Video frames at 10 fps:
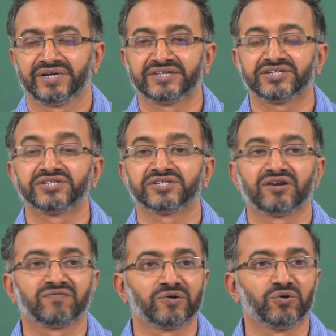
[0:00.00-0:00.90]

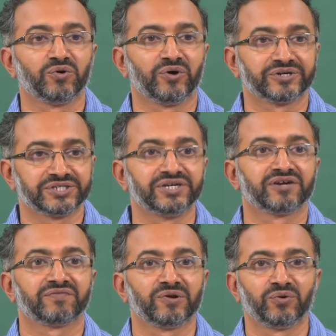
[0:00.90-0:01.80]
extensional flow or
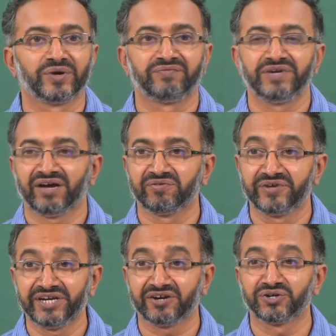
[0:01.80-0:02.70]
shear flow, and we have a
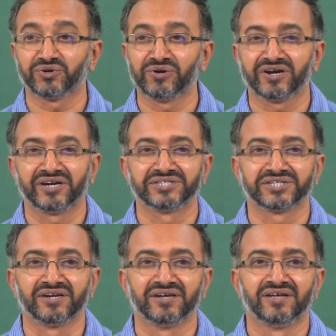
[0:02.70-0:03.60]
very controlled
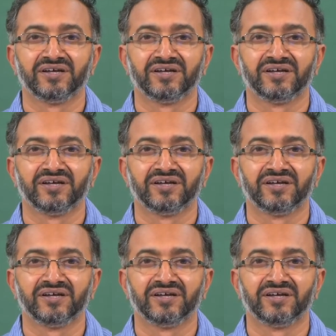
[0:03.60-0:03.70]
condition.